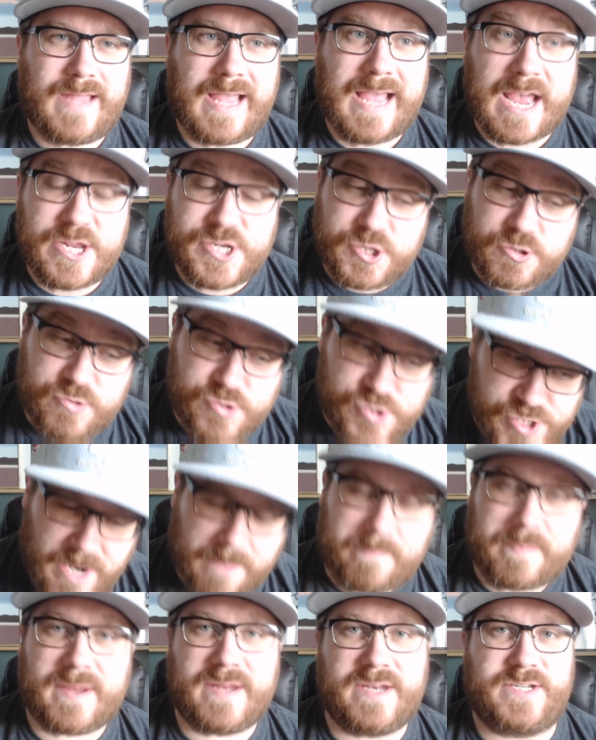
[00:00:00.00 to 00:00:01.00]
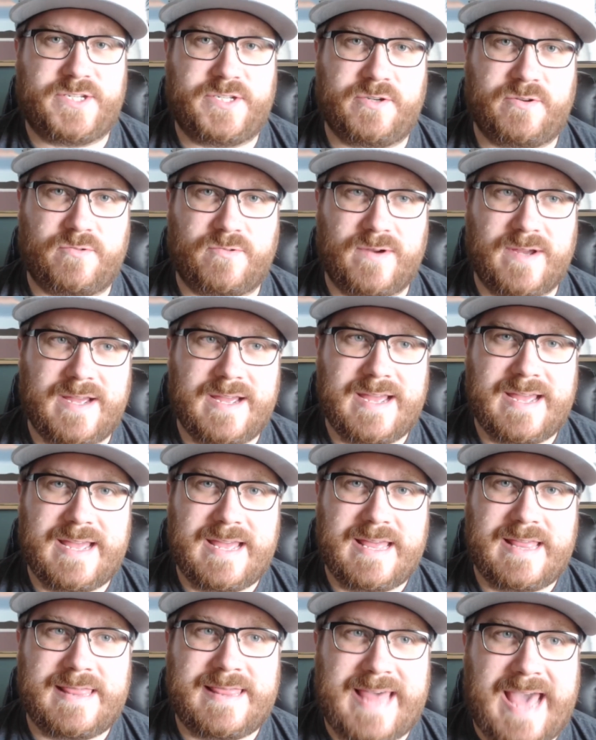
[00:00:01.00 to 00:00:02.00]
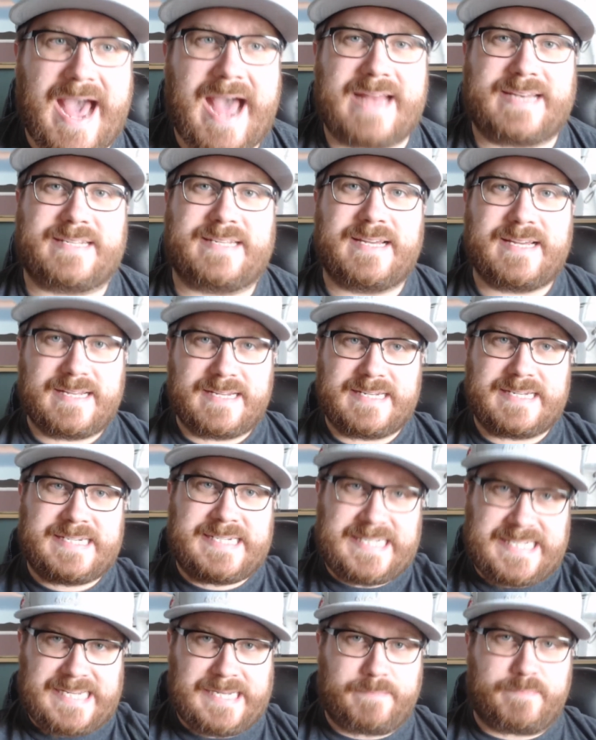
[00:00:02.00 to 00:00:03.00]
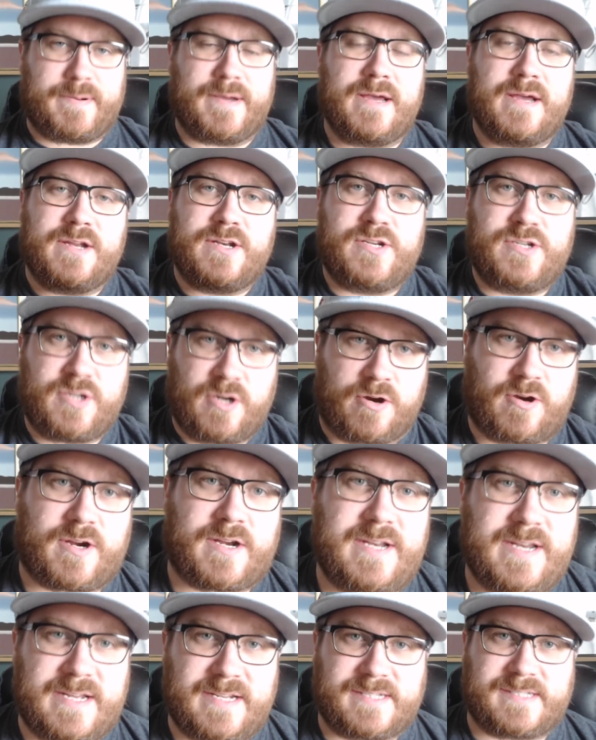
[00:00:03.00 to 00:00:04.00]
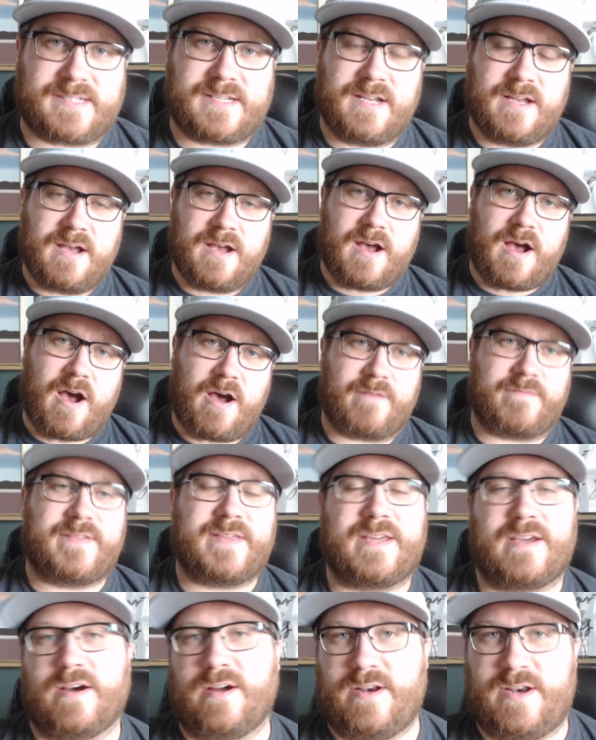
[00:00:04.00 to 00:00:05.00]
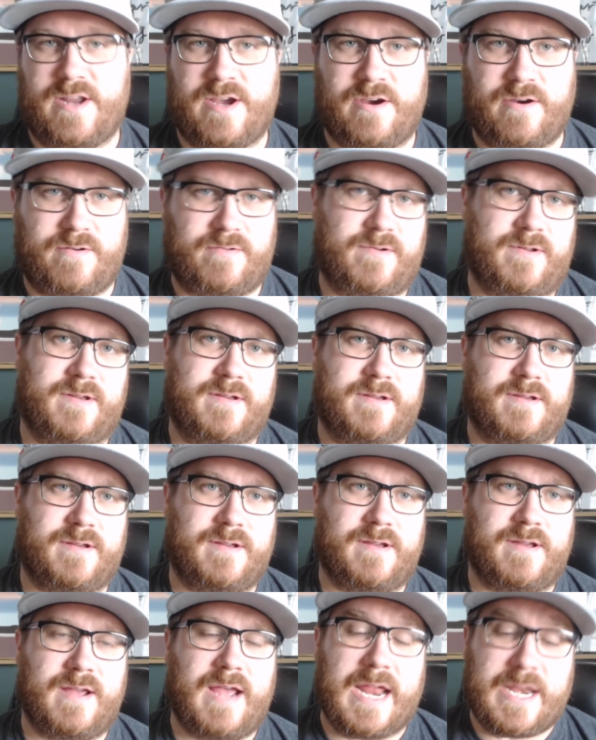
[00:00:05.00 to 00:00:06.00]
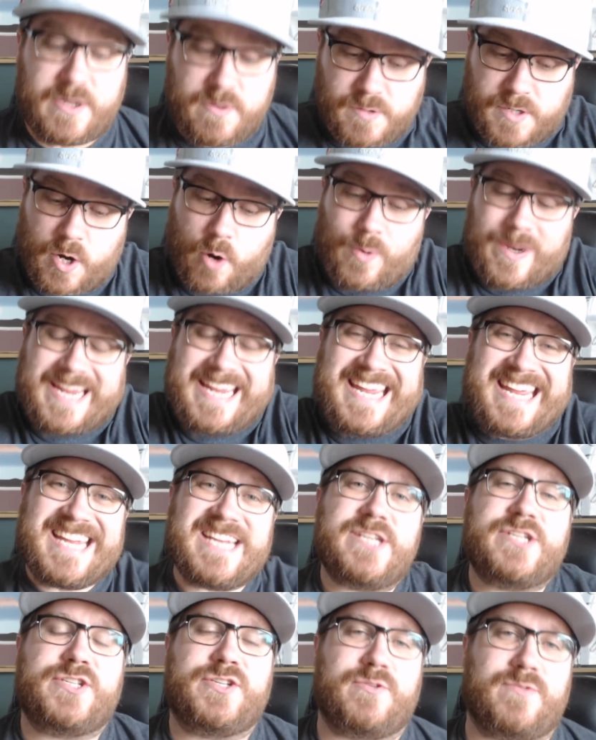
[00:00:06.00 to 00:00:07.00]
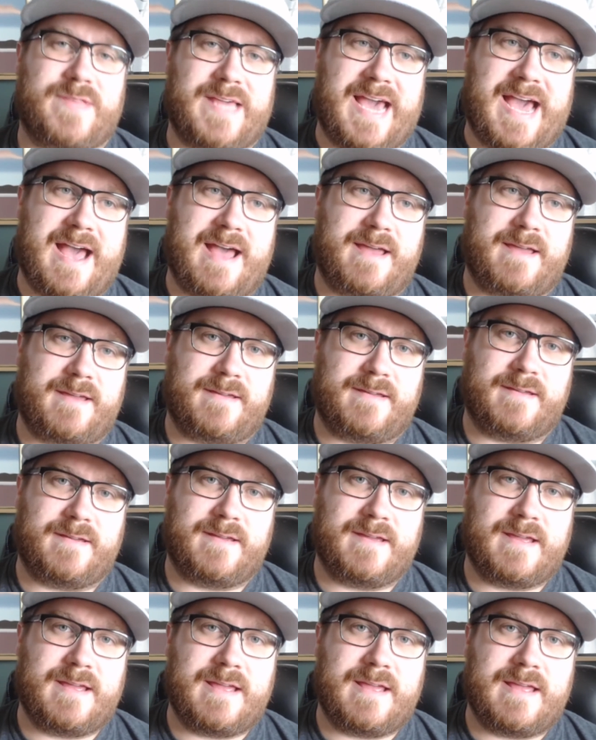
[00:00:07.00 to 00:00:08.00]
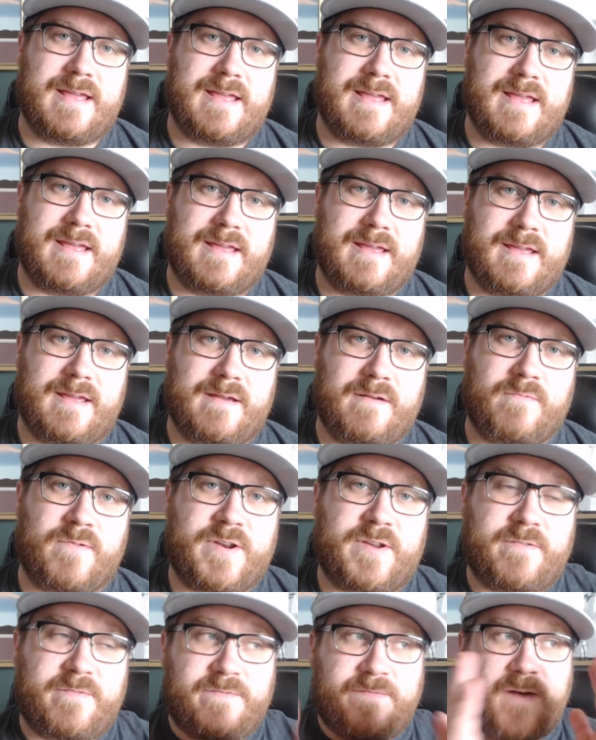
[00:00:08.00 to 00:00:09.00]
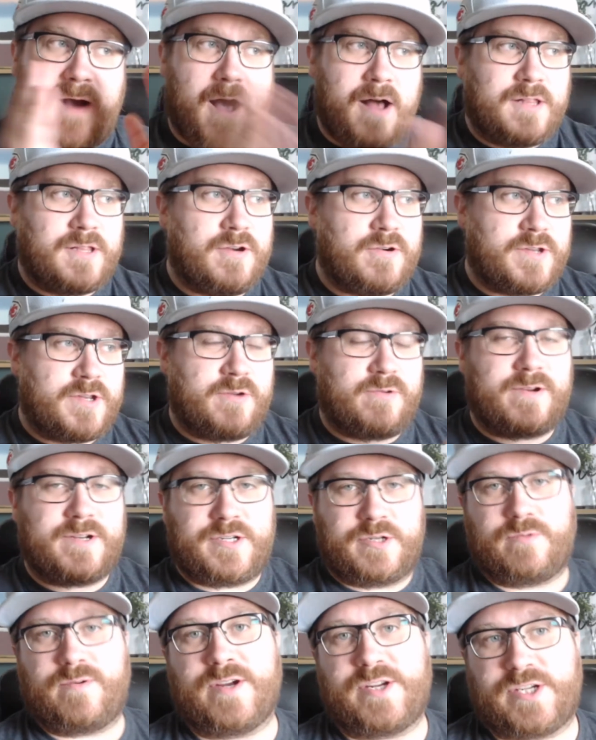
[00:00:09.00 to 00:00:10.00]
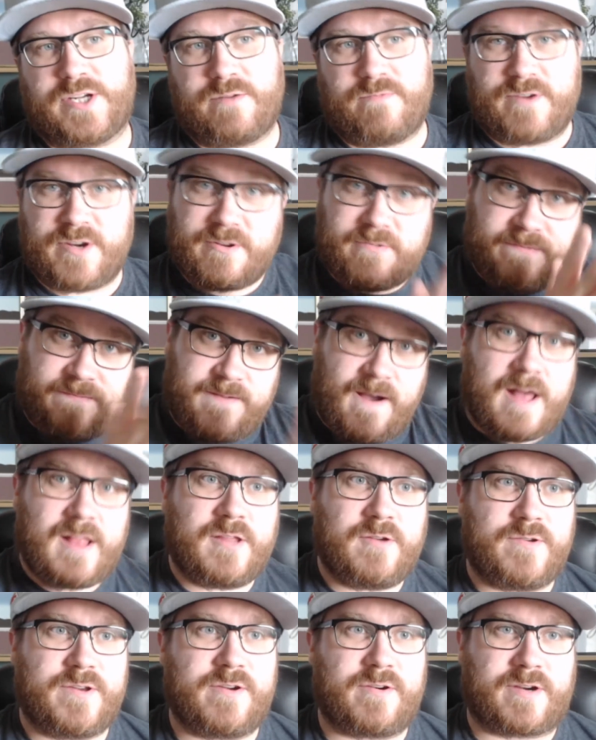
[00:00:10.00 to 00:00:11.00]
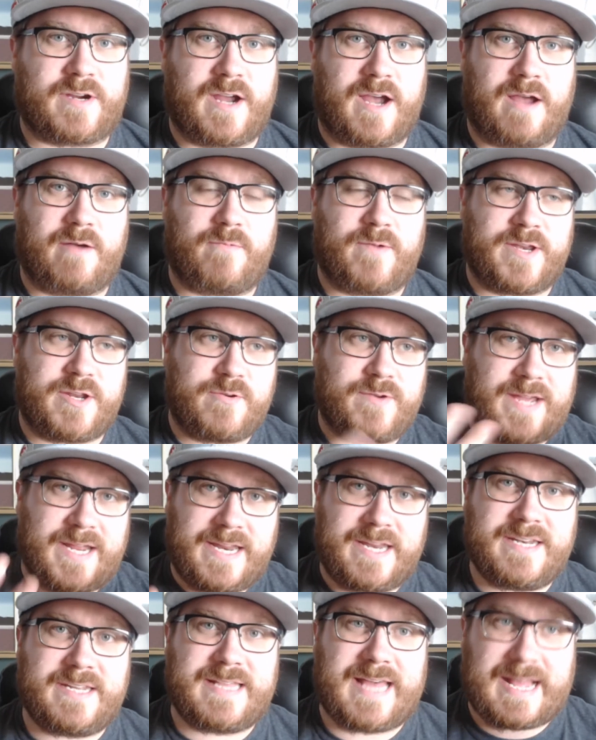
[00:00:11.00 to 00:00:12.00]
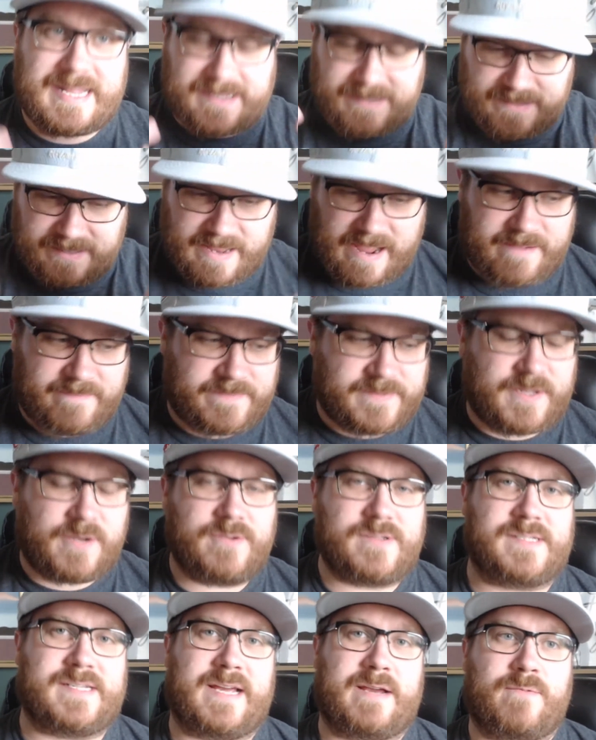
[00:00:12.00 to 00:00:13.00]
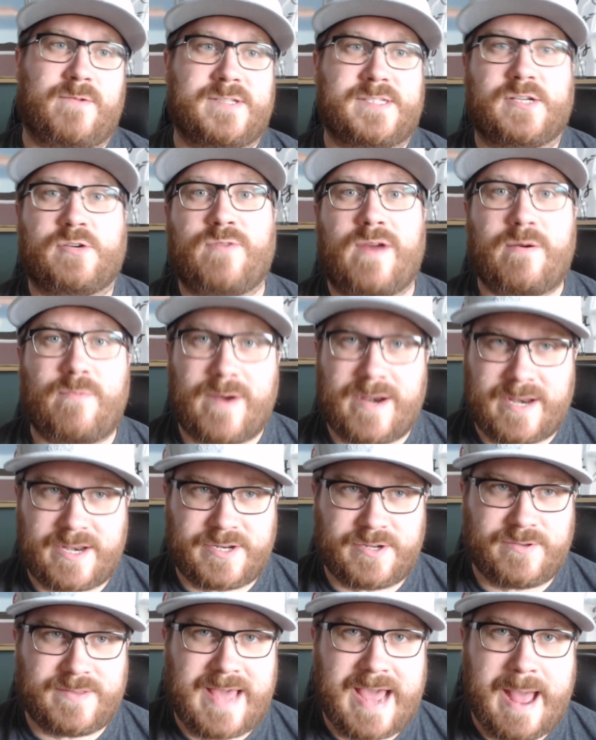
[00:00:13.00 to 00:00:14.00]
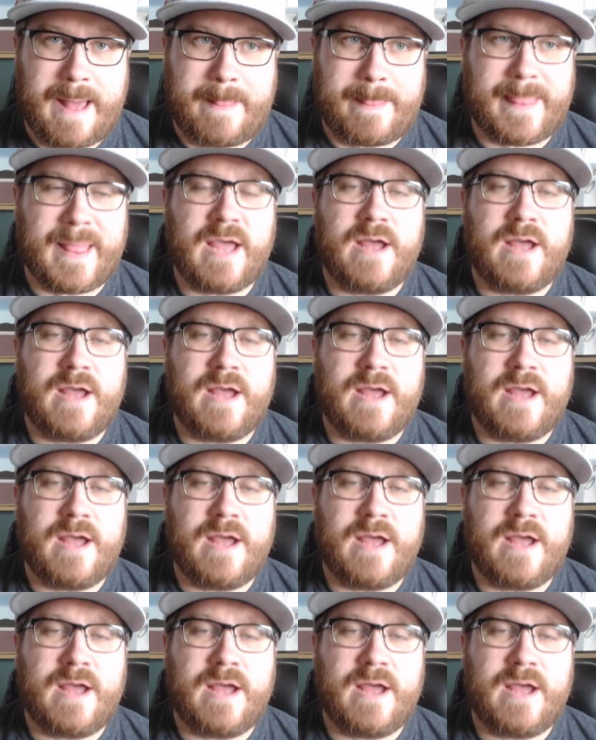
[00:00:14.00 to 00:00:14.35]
as you jump into that deep darkness of the unknown. And you go into that. When you follow your intuition, when you follow your gut, when you get into that flow state, what's a great way to do that?